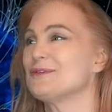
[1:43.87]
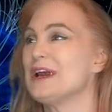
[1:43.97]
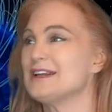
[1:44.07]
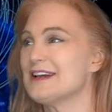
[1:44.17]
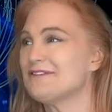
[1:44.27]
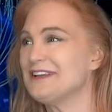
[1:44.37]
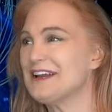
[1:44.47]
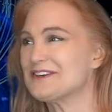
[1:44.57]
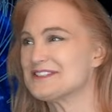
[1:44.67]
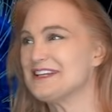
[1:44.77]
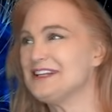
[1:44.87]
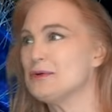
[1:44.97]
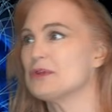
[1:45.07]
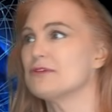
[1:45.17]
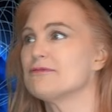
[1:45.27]
we definitely are dealing
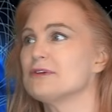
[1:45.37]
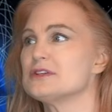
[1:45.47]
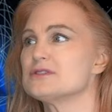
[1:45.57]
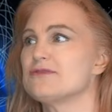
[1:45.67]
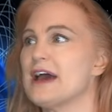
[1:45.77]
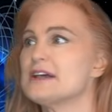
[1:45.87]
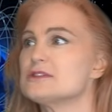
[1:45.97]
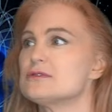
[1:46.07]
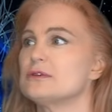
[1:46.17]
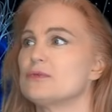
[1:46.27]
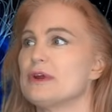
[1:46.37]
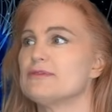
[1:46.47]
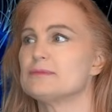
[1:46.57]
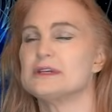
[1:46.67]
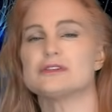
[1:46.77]
with is fast solar
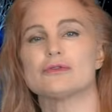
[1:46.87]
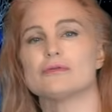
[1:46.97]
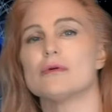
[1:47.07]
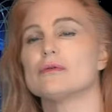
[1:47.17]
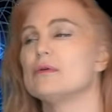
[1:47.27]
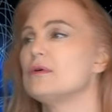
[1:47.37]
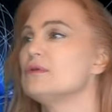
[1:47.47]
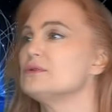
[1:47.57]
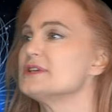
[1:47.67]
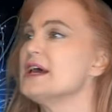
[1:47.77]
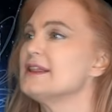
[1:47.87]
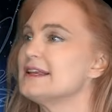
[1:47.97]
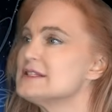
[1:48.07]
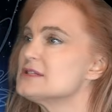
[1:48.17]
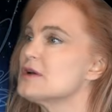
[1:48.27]
wind from these coronal holes.
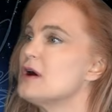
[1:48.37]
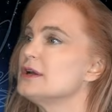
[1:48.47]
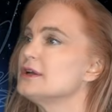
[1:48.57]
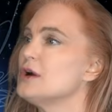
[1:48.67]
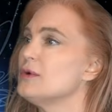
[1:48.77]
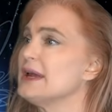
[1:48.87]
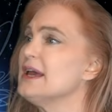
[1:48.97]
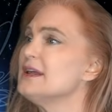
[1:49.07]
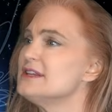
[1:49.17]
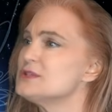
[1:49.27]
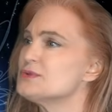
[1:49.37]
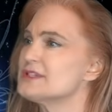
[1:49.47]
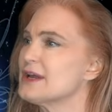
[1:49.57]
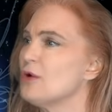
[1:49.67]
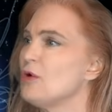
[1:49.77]
This is ongoing. This
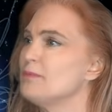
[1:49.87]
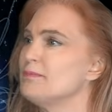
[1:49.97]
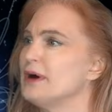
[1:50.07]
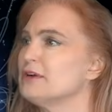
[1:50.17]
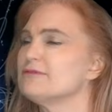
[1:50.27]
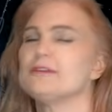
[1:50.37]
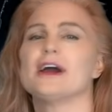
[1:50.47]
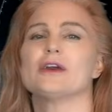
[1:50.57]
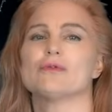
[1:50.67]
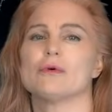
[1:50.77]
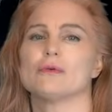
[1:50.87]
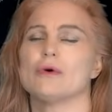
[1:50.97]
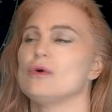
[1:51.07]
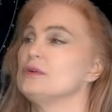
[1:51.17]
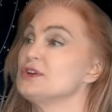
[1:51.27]
was that old butterfly coronal
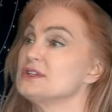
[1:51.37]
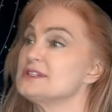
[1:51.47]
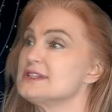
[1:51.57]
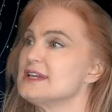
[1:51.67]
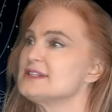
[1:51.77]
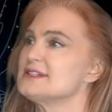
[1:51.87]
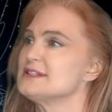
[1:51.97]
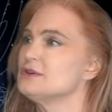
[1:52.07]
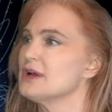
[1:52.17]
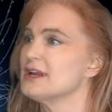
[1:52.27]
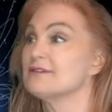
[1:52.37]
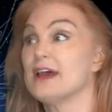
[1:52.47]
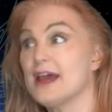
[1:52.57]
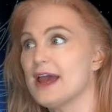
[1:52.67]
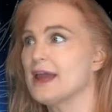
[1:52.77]
hole. You can see it's still kind of
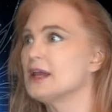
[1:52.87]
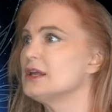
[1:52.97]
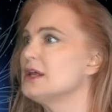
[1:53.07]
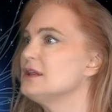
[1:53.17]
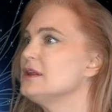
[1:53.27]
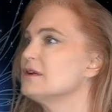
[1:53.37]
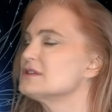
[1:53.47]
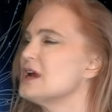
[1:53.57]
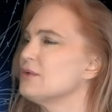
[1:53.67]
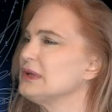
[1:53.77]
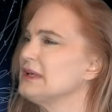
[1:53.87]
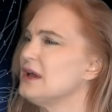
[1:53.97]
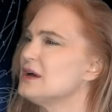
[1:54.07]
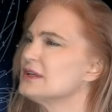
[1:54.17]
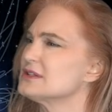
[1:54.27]
hanging in there. It's not really
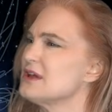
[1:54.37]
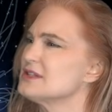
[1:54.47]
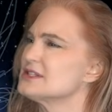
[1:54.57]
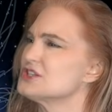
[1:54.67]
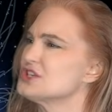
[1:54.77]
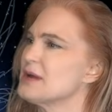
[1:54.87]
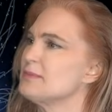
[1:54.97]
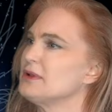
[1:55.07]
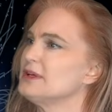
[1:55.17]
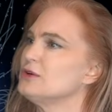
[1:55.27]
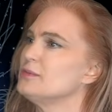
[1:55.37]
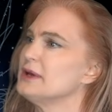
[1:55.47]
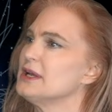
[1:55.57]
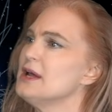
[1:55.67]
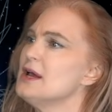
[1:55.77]
it's lost its shape a little
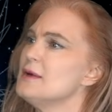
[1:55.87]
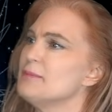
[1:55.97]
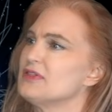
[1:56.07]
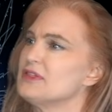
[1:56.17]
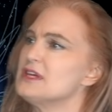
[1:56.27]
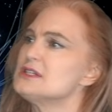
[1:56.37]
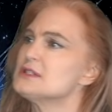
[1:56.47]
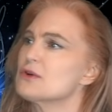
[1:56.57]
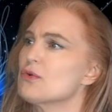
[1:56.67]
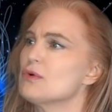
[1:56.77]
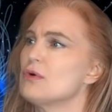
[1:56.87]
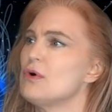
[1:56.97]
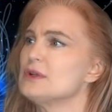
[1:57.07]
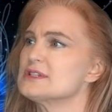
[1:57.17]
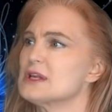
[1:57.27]
bit. But this coronal
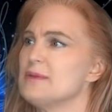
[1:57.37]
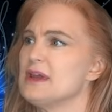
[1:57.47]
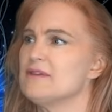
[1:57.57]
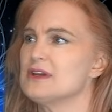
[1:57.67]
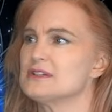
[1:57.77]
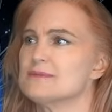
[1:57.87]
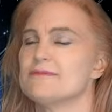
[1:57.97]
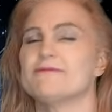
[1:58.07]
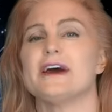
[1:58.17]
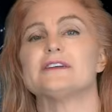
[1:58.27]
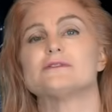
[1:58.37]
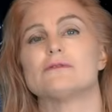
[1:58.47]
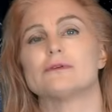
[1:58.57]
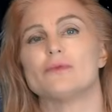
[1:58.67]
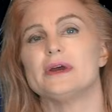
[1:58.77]
hole is going to be giving us some fast
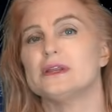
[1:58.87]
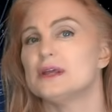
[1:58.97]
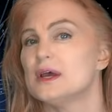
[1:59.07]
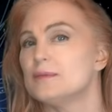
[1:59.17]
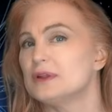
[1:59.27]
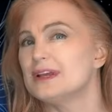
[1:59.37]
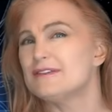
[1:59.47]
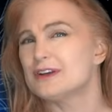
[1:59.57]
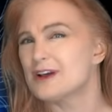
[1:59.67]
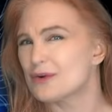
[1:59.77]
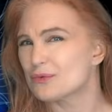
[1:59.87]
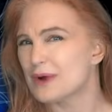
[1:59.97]
solar wind, believe it or not,